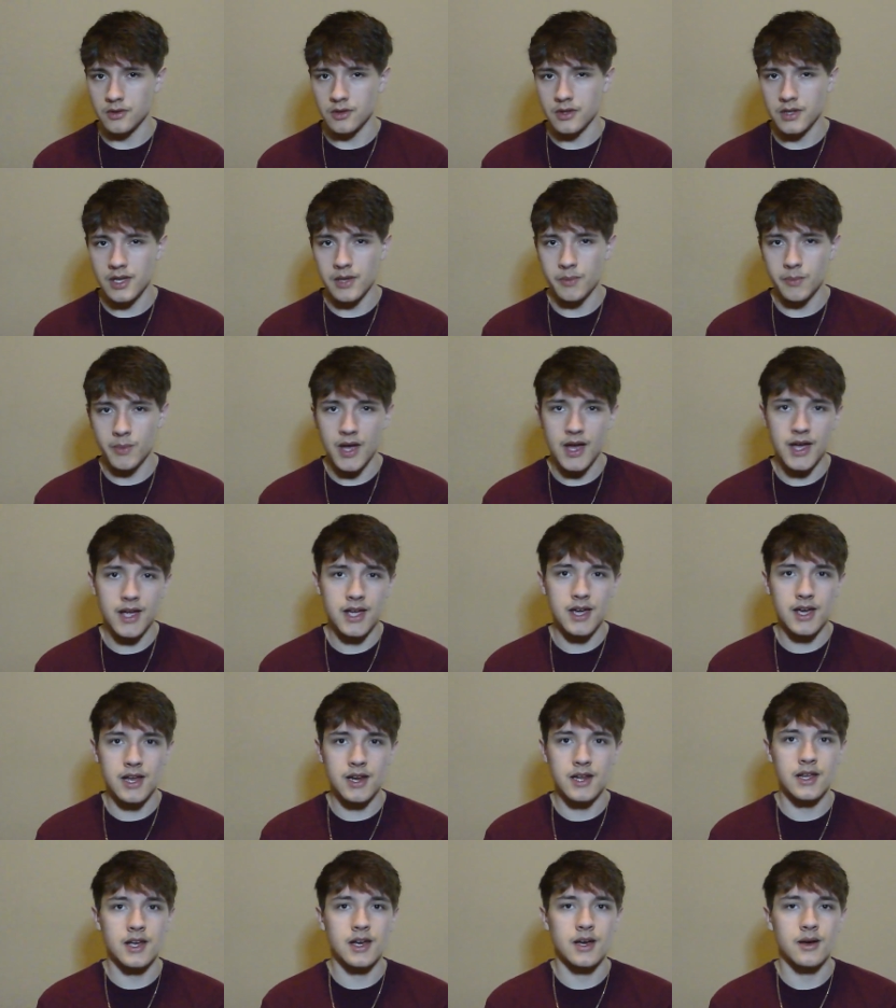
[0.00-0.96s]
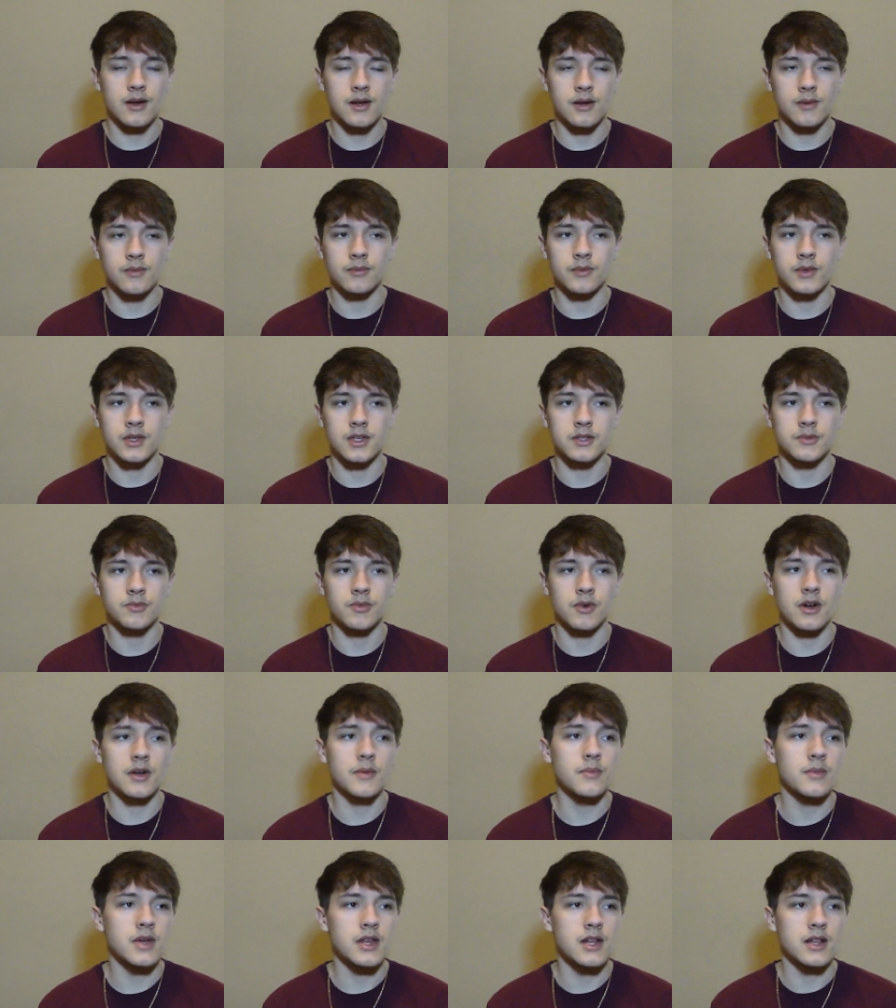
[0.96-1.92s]
looking back at it, he's
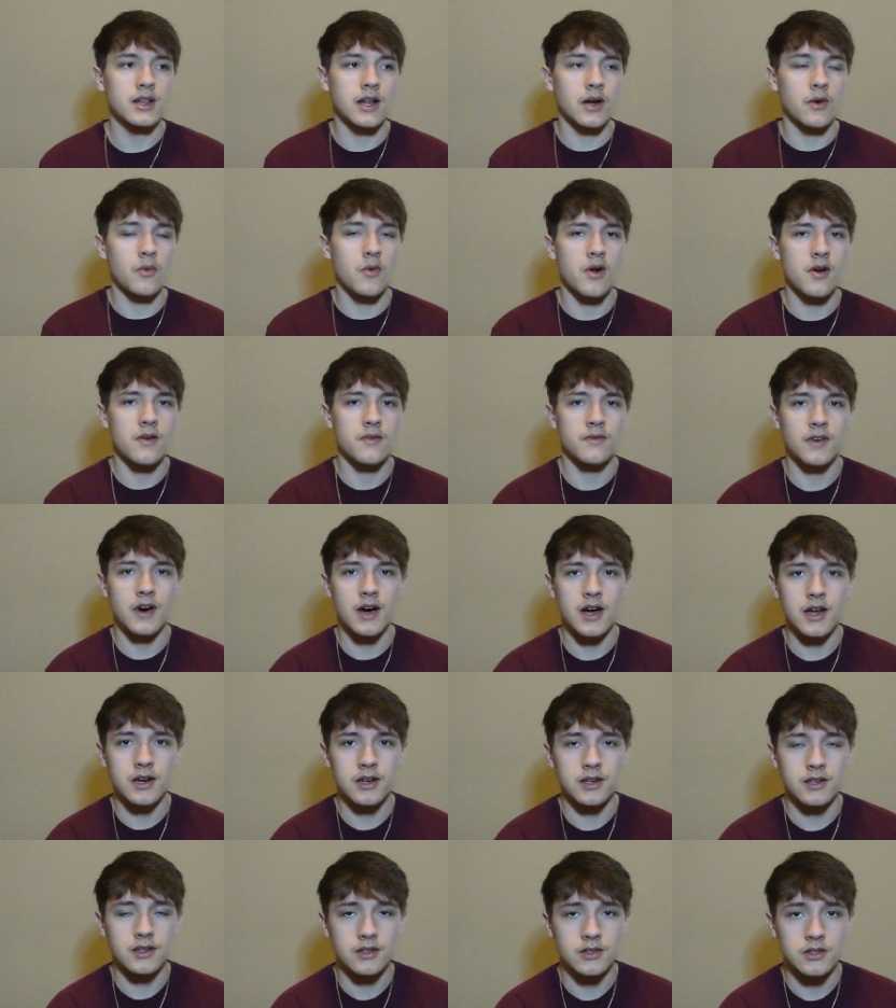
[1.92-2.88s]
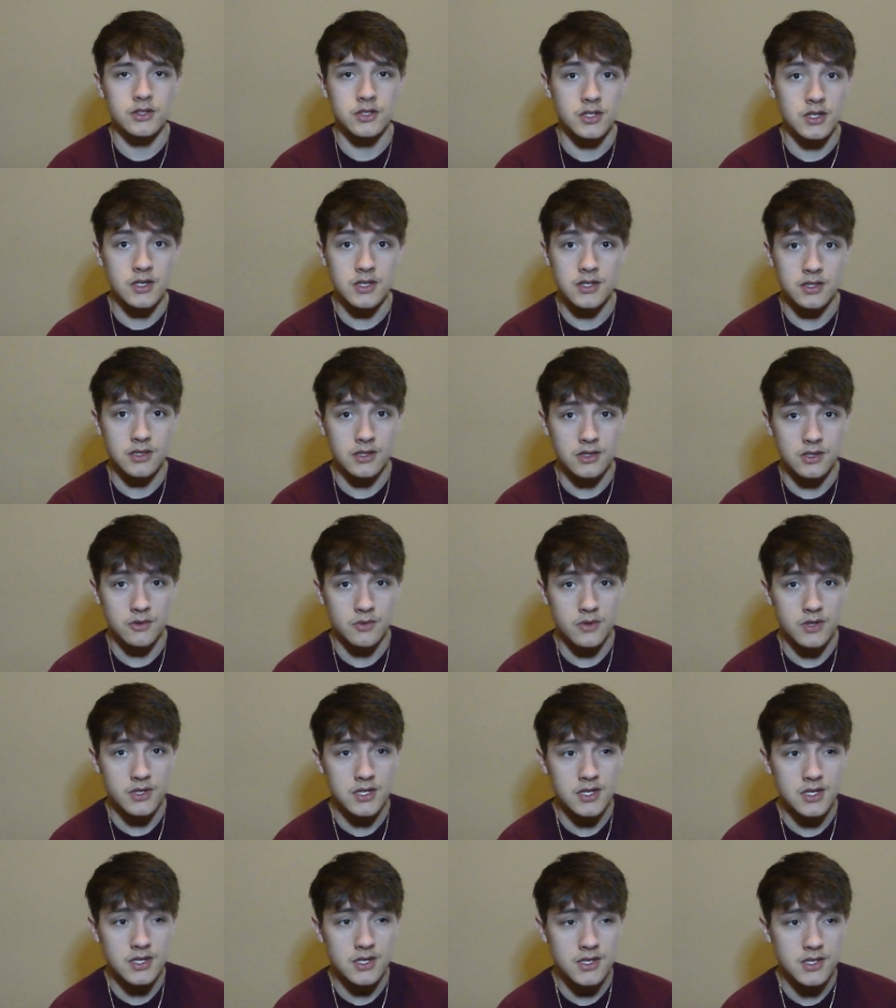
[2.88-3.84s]
probably meaning like where to find just the
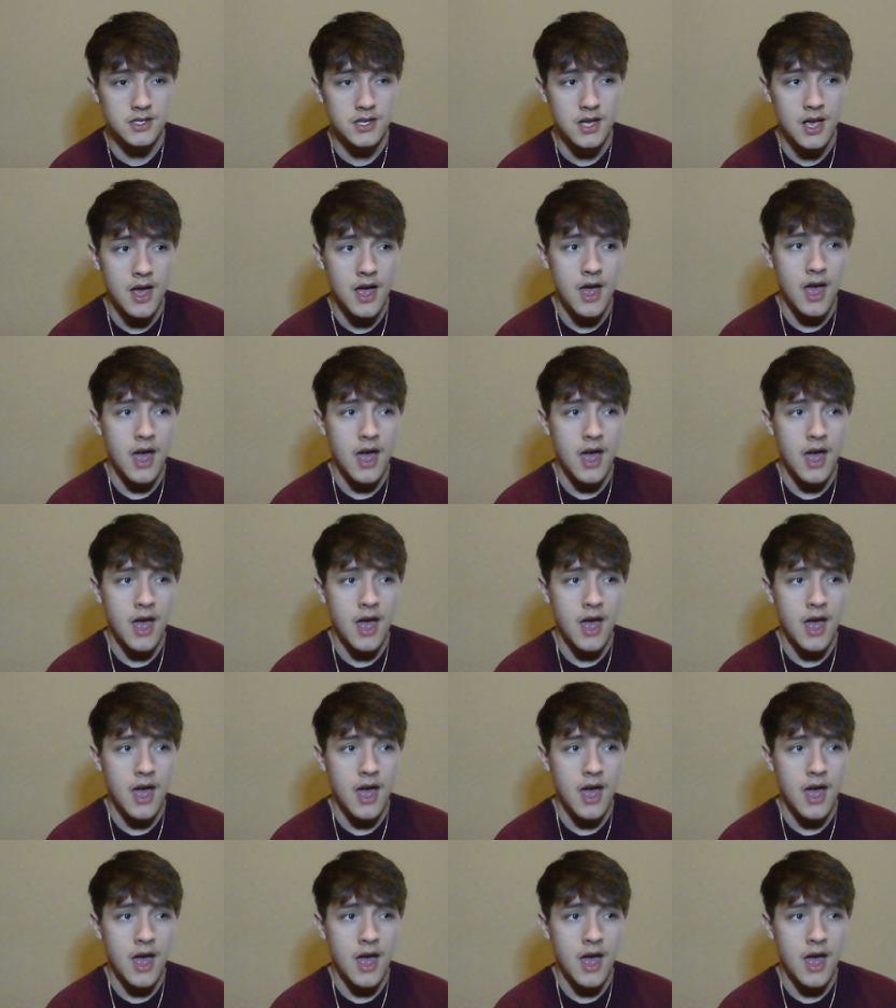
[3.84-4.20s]
switches.